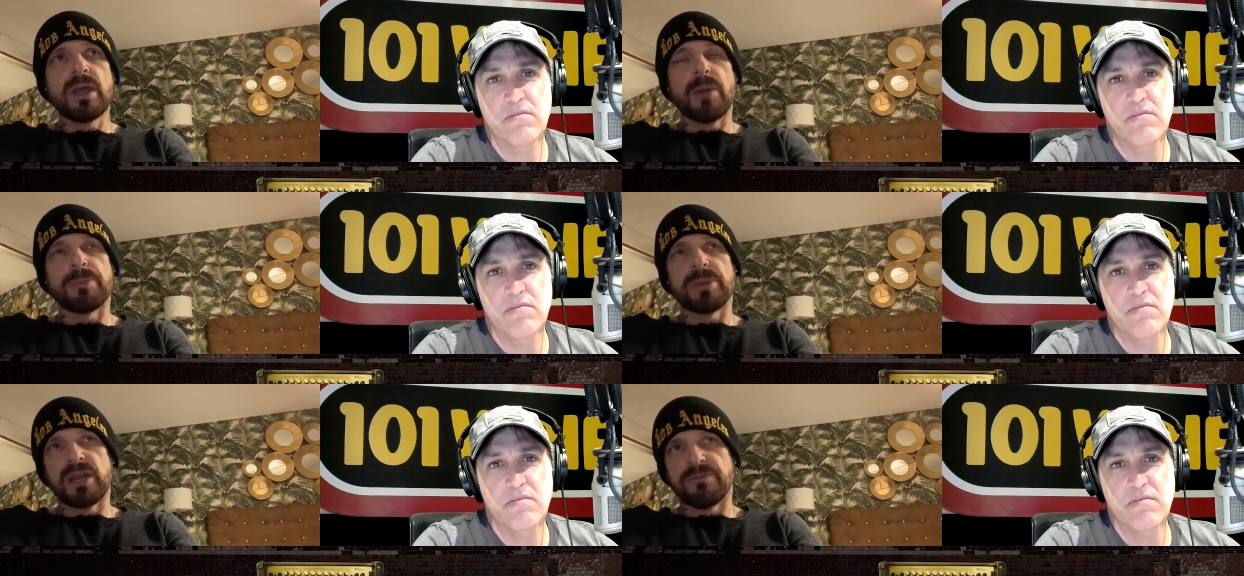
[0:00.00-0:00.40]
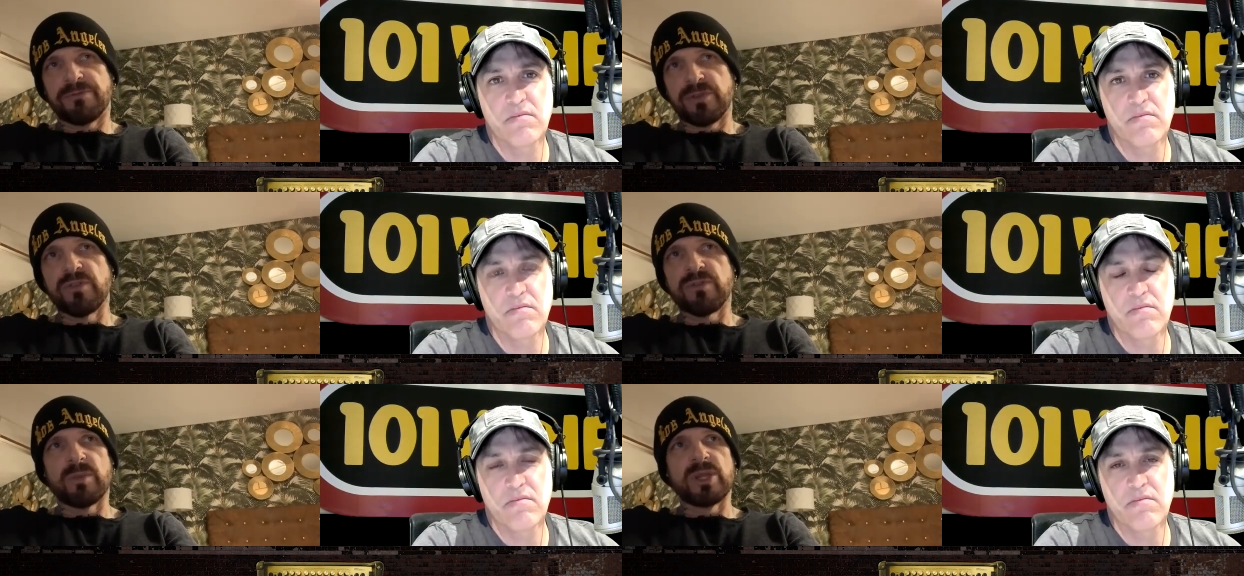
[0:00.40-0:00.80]
Speaker 1: I played a
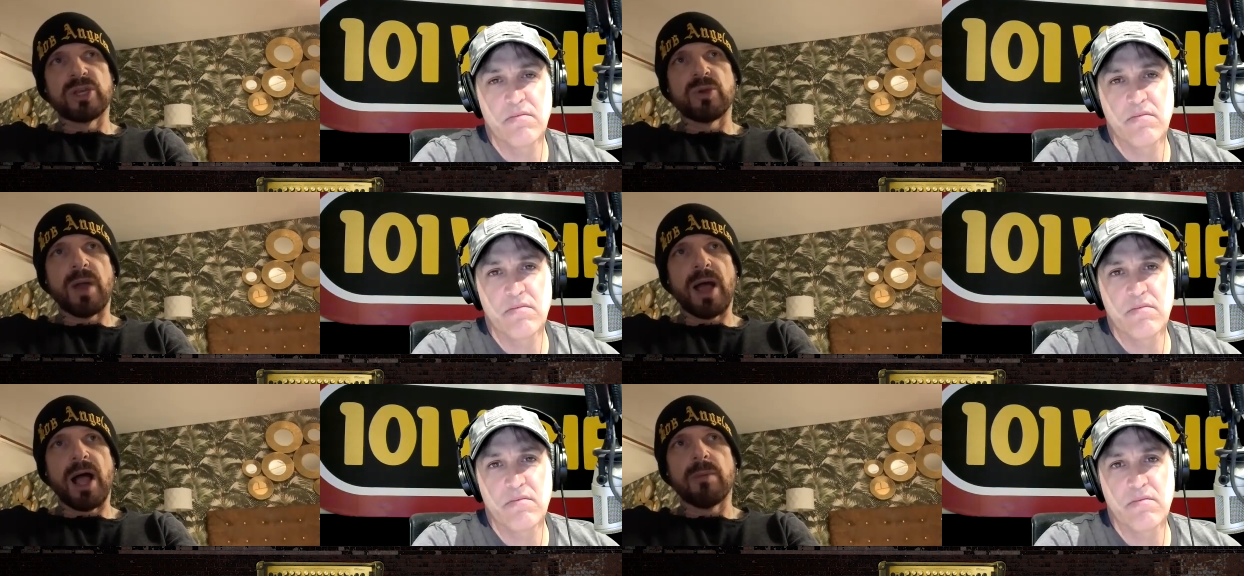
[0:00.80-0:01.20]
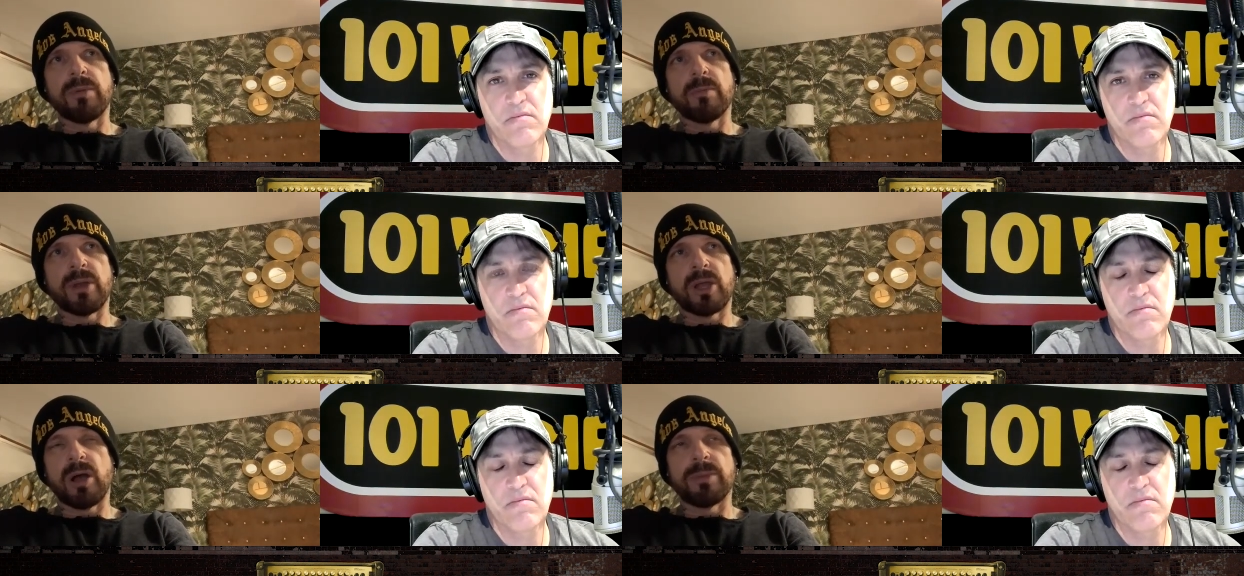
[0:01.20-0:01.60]
few from the new
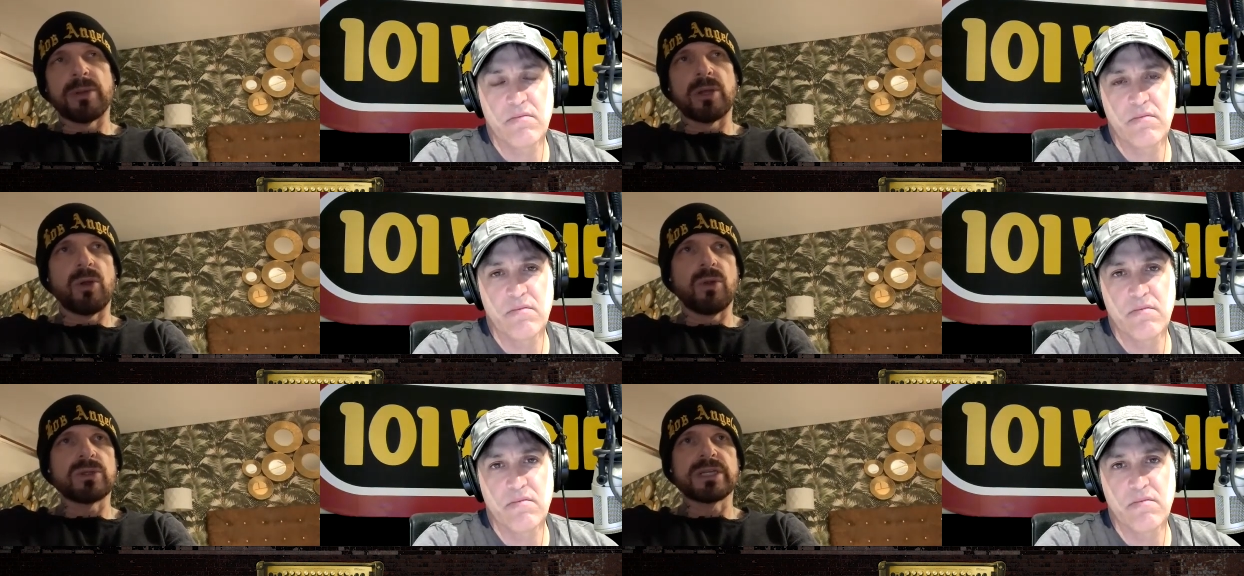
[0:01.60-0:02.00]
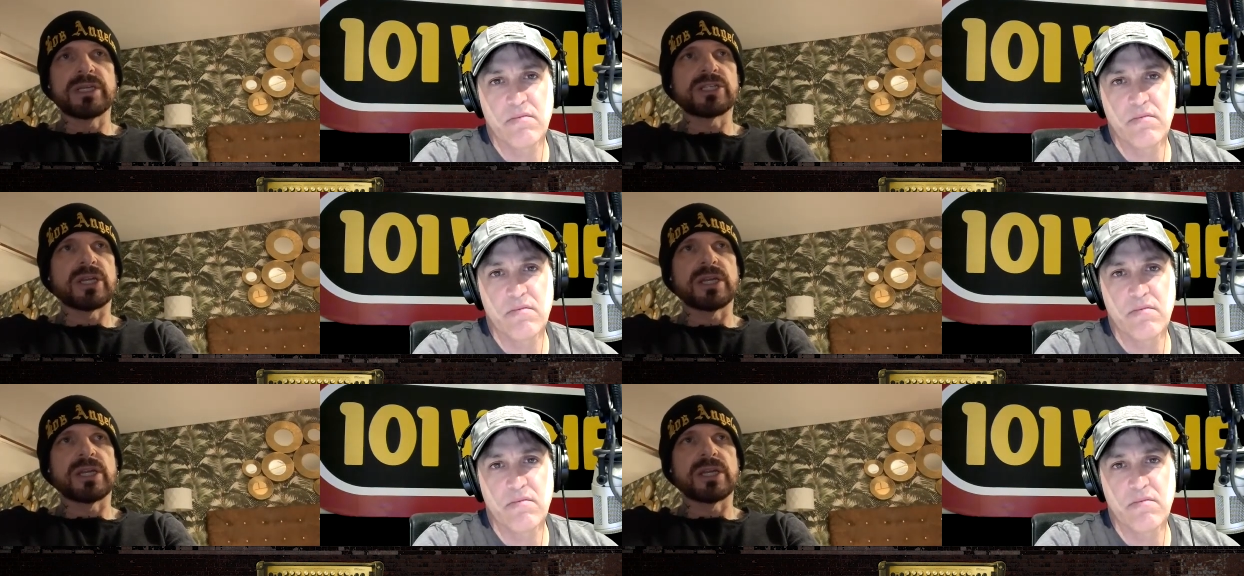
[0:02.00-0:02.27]
album, a couple of oldies,